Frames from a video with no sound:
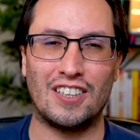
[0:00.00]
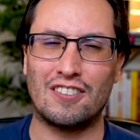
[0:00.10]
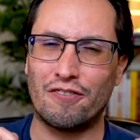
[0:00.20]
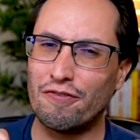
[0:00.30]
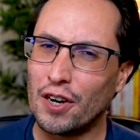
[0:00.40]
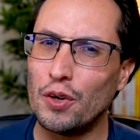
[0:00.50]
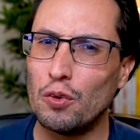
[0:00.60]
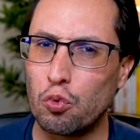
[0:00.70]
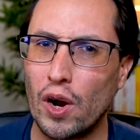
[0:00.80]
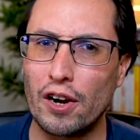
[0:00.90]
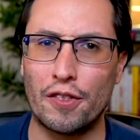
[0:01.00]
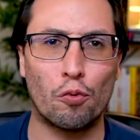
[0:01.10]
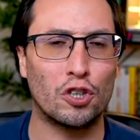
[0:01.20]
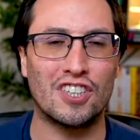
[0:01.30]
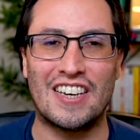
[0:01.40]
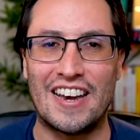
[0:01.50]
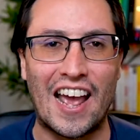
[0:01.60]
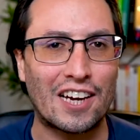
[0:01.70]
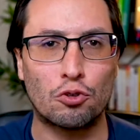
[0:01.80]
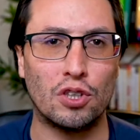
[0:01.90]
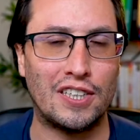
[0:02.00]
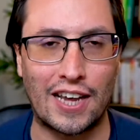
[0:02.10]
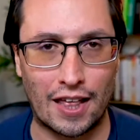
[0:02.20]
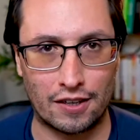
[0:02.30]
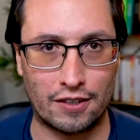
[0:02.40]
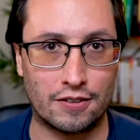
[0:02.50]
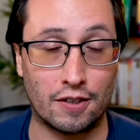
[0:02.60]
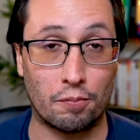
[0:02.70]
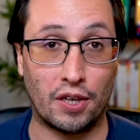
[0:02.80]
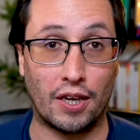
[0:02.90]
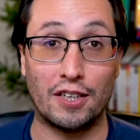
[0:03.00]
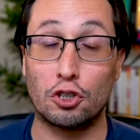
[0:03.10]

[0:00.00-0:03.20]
It's very rare that we're just naturally talented at something.